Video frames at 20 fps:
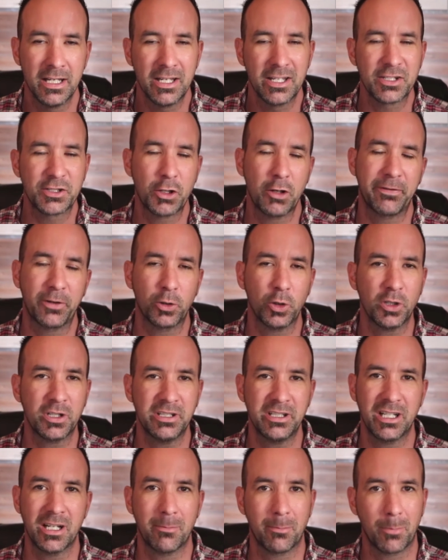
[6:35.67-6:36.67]
So if you're looking
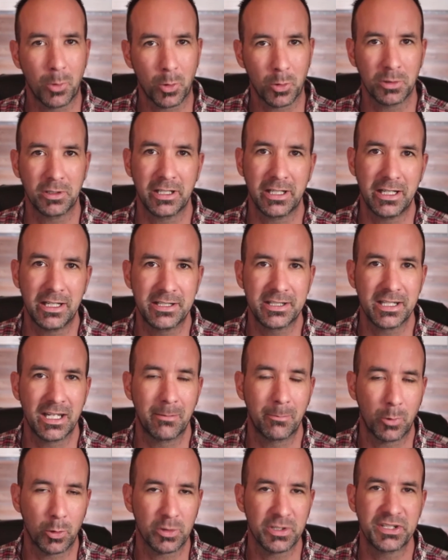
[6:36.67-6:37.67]
to get more leads
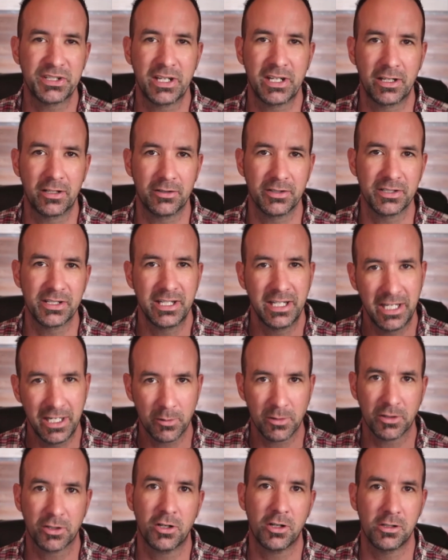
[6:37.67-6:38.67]
and more sales
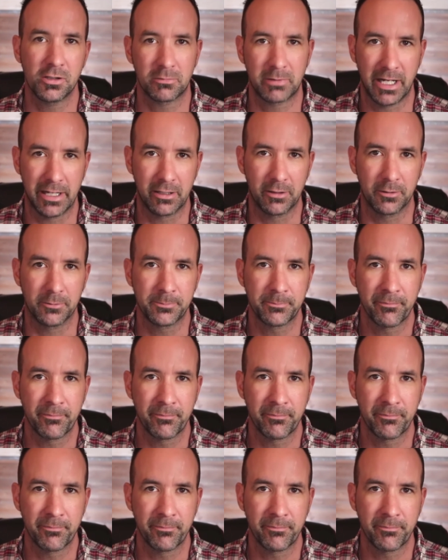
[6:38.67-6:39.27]
here in Colorado,